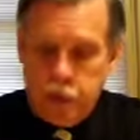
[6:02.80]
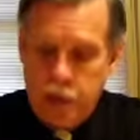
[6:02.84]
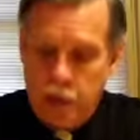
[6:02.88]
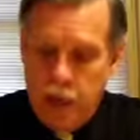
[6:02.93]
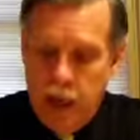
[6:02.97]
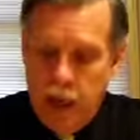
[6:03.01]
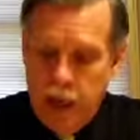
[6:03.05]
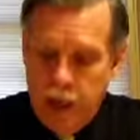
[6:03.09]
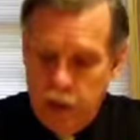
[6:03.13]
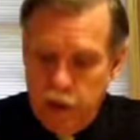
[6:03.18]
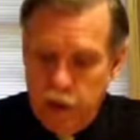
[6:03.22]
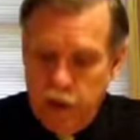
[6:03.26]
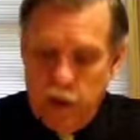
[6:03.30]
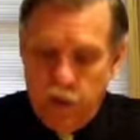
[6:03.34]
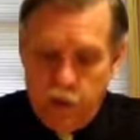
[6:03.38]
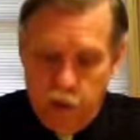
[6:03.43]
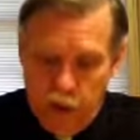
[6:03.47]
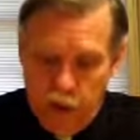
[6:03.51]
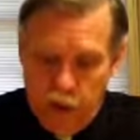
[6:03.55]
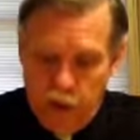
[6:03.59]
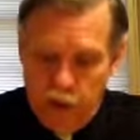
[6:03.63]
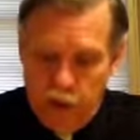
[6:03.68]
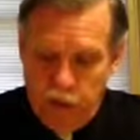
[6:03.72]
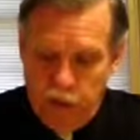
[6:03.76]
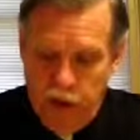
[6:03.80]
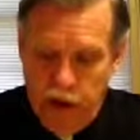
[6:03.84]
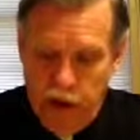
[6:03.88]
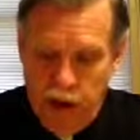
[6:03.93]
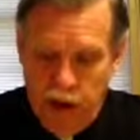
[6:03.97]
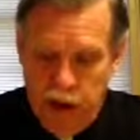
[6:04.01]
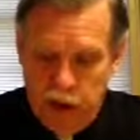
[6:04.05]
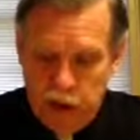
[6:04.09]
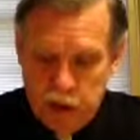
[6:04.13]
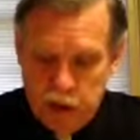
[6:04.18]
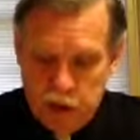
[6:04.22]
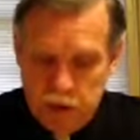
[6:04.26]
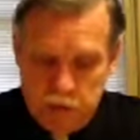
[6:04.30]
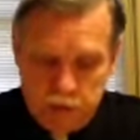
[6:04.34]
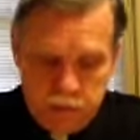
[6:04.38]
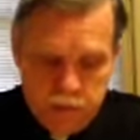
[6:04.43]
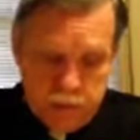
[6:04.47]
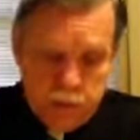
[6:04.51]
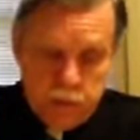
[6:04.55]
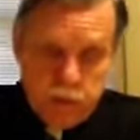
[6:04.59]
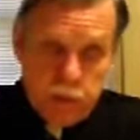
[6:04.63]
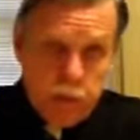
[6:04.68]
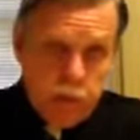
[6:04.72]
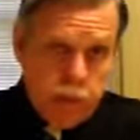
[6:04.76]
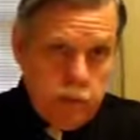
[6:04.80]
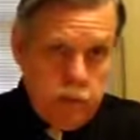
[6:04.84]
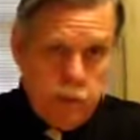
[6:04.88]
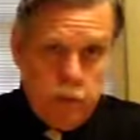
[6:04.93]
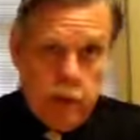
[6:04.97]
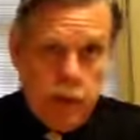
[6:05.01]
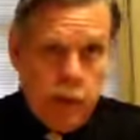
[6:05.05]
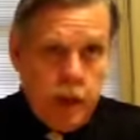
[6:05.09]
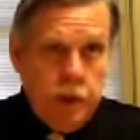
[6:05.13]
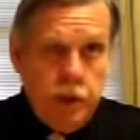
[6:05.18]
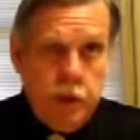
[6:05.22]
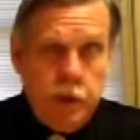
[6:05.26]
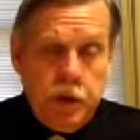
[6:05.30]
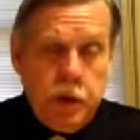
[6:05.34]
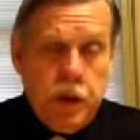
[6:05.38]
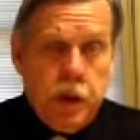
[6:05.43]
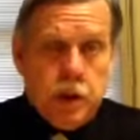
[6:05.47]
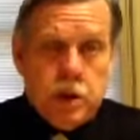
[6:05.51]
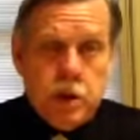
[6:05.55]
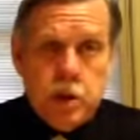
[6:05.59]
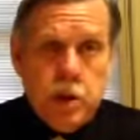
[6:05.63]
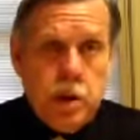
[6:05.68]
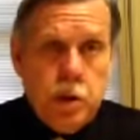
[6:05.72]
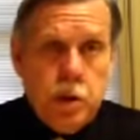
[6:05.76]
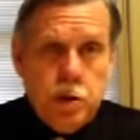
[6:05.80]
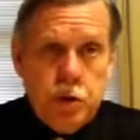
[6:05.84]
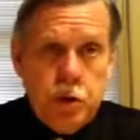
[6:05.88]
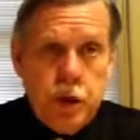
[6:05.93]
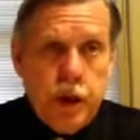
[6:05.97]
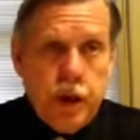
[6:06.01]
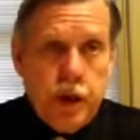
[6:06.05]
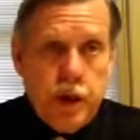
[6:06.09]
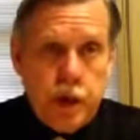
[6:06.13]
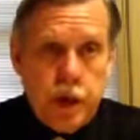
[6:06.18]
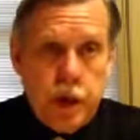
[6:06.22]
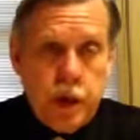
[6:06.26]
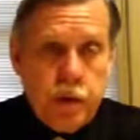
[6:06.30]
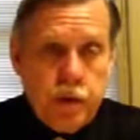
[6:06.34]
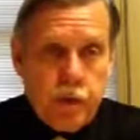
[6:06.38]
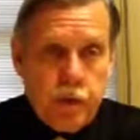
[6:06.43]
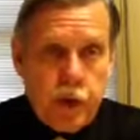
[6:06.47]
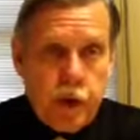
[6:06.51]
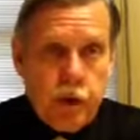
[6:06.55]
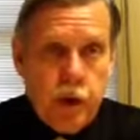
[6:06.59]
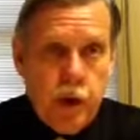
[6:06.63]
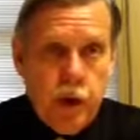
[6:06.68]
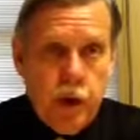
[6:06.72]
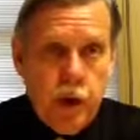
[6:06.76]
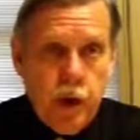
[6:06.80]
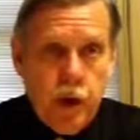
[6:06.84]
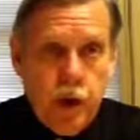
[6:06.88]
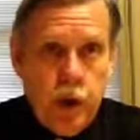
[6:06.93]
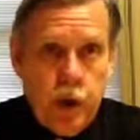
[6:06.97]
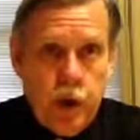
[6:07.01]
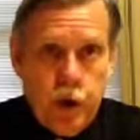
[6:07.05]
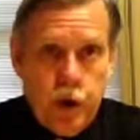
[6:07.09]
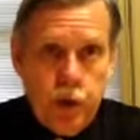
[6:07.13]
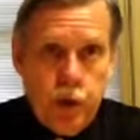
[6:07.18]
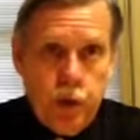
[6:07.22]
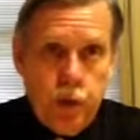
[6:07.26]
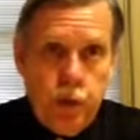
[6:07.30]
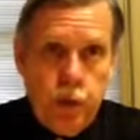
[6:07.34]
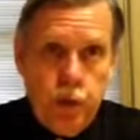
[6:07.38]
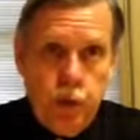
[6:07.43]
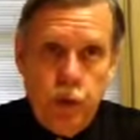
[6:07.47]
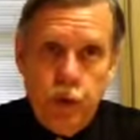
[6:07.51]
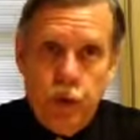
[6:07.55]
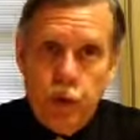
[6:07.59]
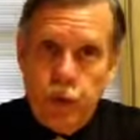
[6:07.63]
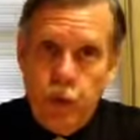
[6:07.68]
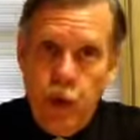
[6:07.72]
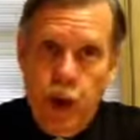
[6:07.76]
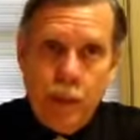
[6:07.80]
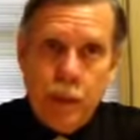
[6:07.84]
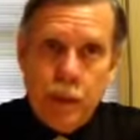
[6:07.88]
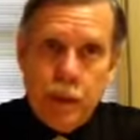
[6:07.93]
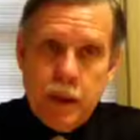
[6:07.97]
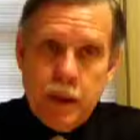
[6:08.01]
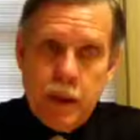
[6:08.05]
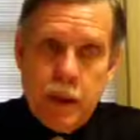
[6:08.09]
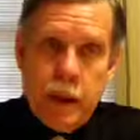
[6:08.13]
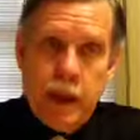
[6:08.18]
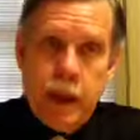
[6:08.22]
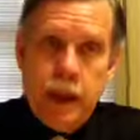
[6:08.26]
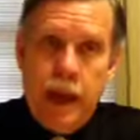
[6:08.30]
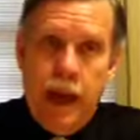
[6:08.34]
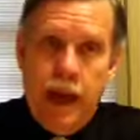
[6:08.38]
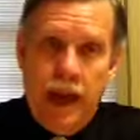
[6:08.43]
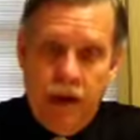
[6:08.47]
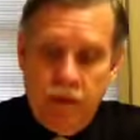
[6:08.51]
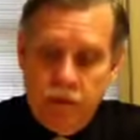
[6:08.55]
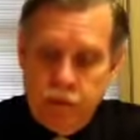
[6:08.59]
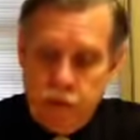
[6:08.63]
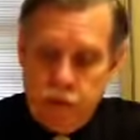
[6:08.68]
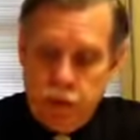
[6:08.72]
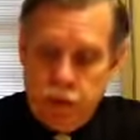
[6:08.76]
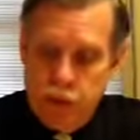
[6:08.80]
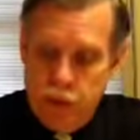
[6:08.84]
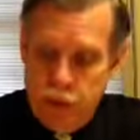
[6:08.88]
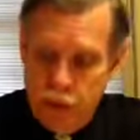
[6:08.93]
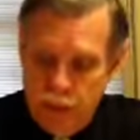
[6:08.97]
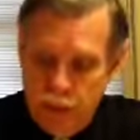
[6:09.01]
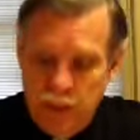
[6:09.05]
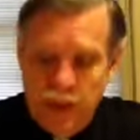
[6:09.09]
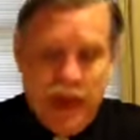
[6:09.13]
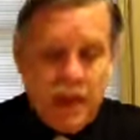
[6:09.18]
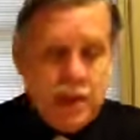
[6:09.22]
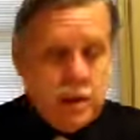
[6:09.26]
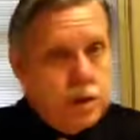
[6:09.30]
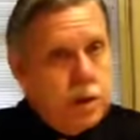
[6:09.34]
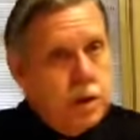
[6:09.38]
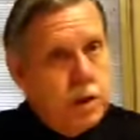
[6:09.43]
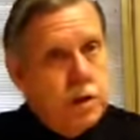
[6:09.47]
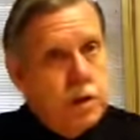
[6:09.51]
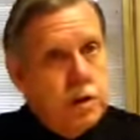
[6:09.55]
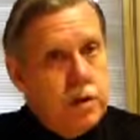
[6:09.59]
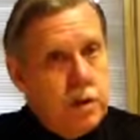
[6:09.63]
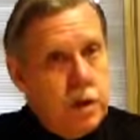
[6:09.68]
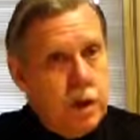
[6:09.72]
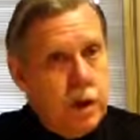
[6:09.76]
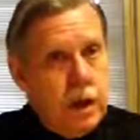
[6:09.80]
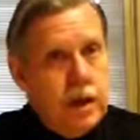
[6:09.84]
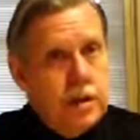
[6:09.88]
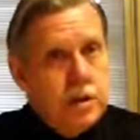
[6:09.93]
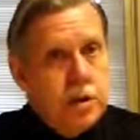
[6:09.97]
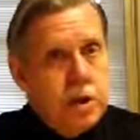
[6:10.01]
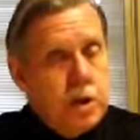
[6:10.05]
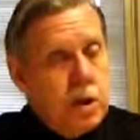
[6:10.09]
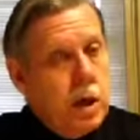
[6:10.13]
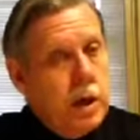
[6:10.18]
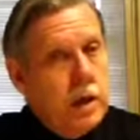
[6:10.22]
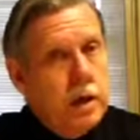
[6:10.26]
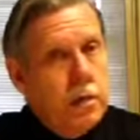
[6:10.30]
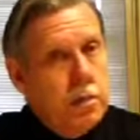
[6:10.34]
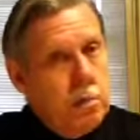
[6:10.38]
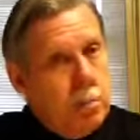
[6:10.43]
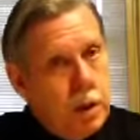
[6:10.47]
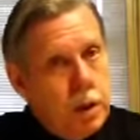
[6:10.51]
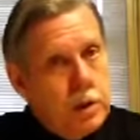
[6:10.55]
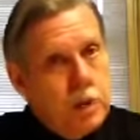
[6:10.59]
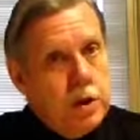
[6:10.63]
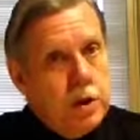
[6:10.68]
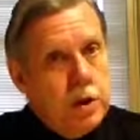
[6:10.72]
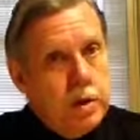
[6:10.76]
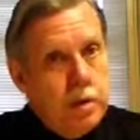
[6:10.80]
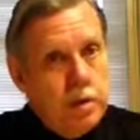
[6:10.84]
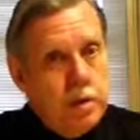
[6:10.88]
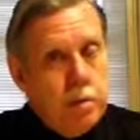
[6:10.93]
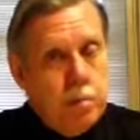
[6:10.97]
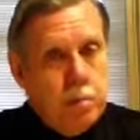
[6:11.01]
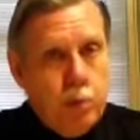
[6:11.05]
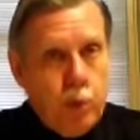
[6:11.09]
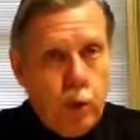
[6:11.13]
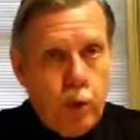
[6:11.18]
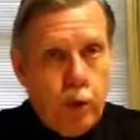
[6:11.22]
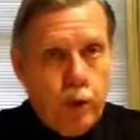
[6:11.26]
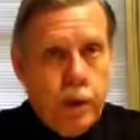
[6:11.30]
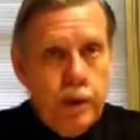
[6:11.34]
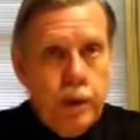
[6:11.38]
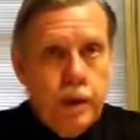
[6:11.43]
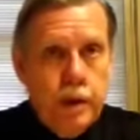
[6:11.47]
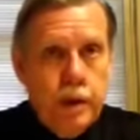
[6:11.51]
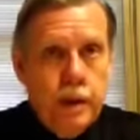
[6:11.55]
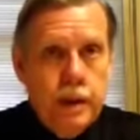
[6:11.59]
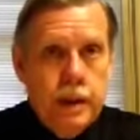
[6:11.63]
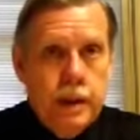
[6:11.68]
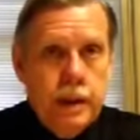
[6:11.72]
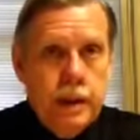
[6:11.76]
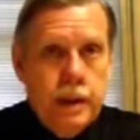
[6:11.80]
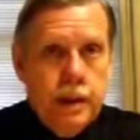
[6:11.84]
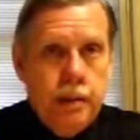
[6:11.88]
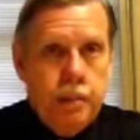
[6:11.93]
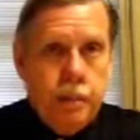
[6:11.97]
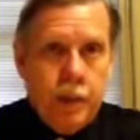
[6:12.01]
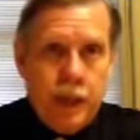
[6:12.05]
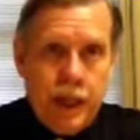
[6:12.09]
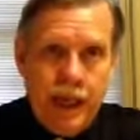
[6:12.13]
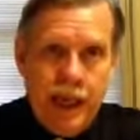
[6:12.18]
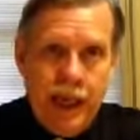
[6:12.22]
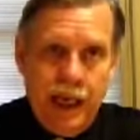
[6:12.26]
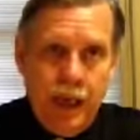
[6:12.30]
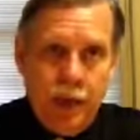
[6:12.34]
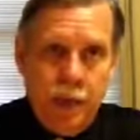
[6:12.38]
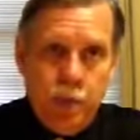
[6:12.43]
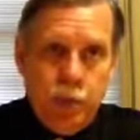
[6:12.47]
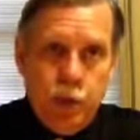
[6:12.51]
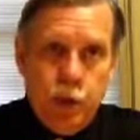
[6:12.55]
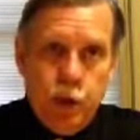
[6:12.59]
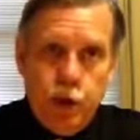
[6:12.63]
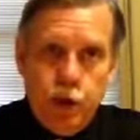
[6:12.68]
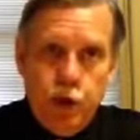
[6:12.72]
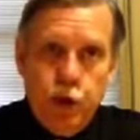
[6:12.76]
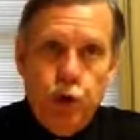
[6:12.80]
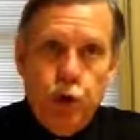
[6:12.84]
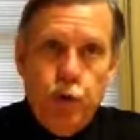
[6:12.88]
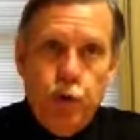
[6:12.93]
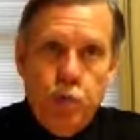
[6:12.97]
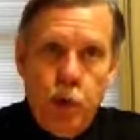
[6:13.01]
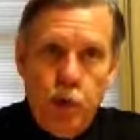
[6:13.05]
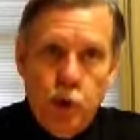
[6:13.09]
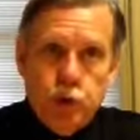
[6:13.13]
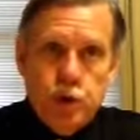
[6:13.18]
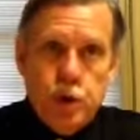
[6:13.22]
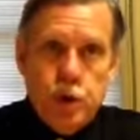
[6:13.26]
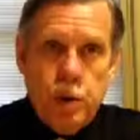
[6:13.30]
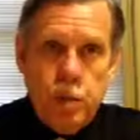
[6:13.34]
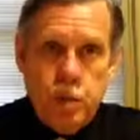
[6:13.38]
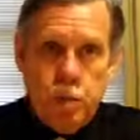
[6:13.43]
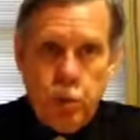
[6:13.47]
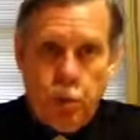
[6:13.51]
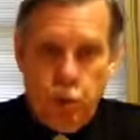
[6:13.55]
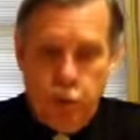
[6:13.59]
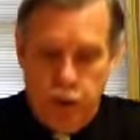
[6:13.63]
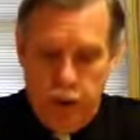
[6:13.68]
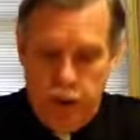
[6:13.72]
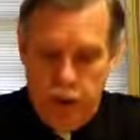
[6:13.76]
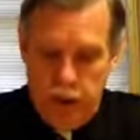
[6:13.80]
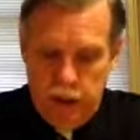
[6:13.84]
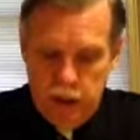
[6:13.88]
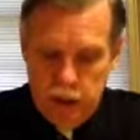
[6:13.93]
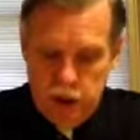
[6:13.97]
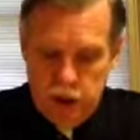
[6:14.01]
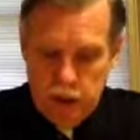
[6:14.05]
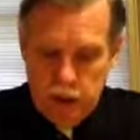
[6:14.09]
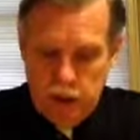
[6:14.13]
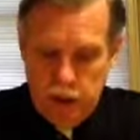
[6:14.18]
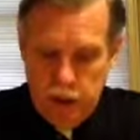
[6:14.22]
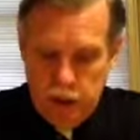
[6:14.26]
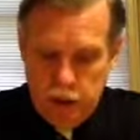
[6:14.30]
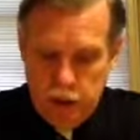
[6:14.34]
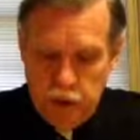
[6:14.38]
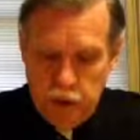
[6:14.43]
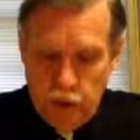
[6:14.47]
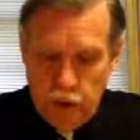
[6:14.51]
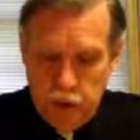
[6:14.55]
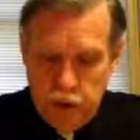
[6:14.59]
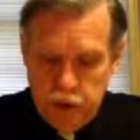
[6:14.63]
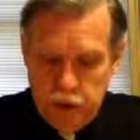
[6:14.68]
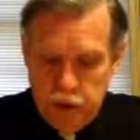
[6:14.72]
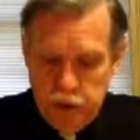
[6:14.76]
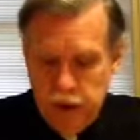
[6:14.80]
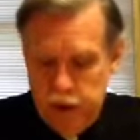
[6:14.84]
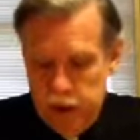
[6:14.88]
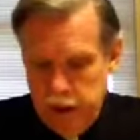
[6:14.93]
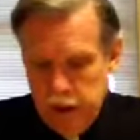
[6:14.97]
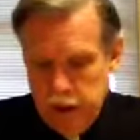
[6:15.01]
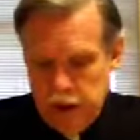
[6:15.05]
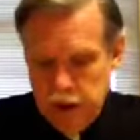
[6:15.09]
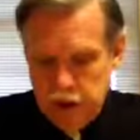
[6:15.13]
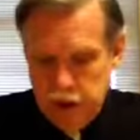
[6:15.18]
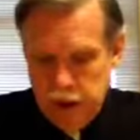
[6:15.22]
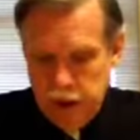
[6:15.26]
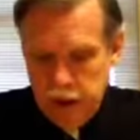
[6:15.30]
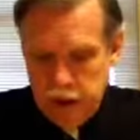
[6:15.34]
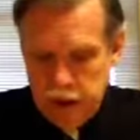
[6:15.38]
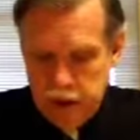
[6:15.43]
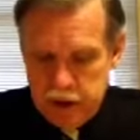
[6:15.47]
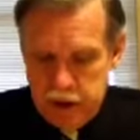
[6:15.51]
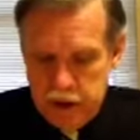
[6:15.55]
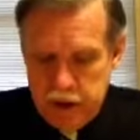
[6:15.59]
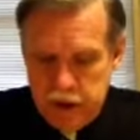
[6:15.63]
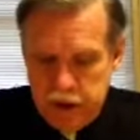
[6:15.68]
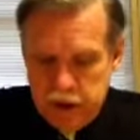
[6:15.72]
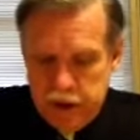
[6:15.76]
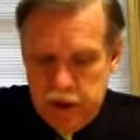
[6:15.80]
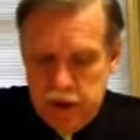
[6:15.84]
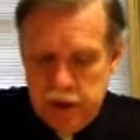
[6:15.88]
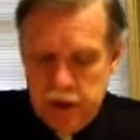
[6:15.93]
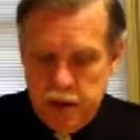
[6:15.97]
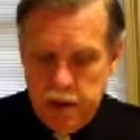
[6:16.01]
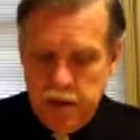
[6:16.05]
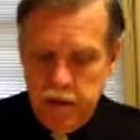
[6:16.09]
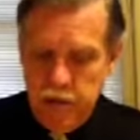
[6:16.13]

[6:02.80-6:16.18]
like the Speaker of the House and the Texas Lieutenant Governor, who rapidly, after the passage of the Legislative Budget Board, became the two most important legislators in the state of Texas.